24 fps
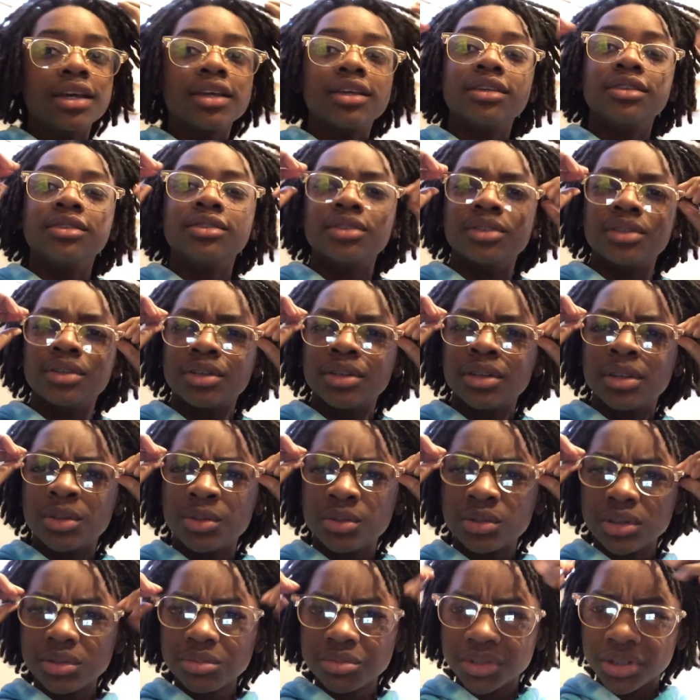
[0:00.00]
Heck, he's not.
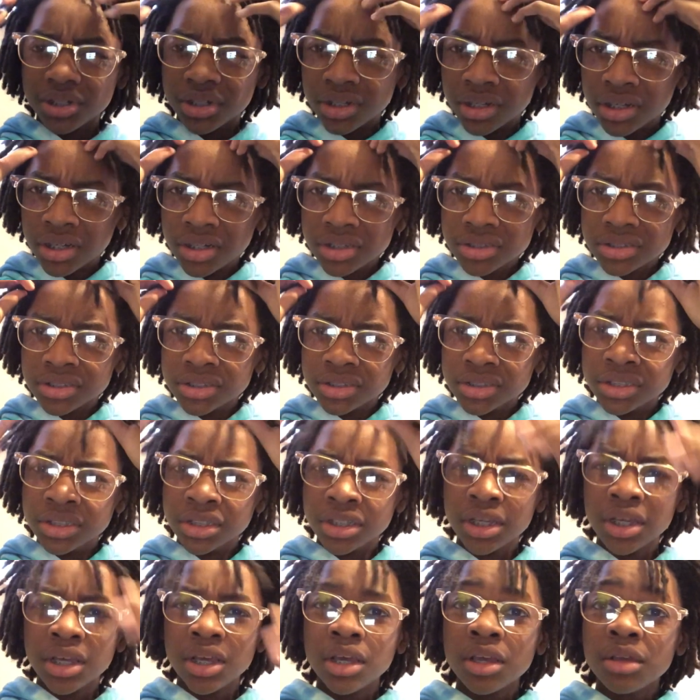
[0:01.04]
Well, oh, I'm ugly.
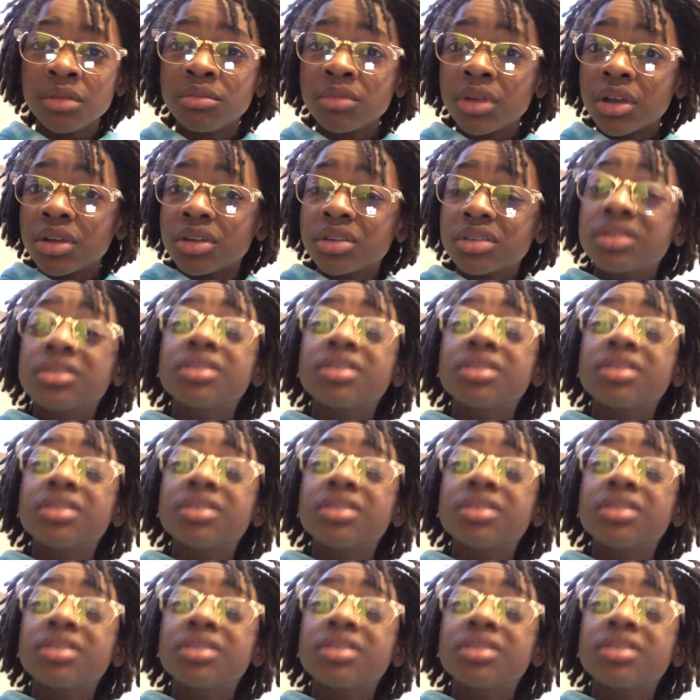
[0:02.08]
Bro,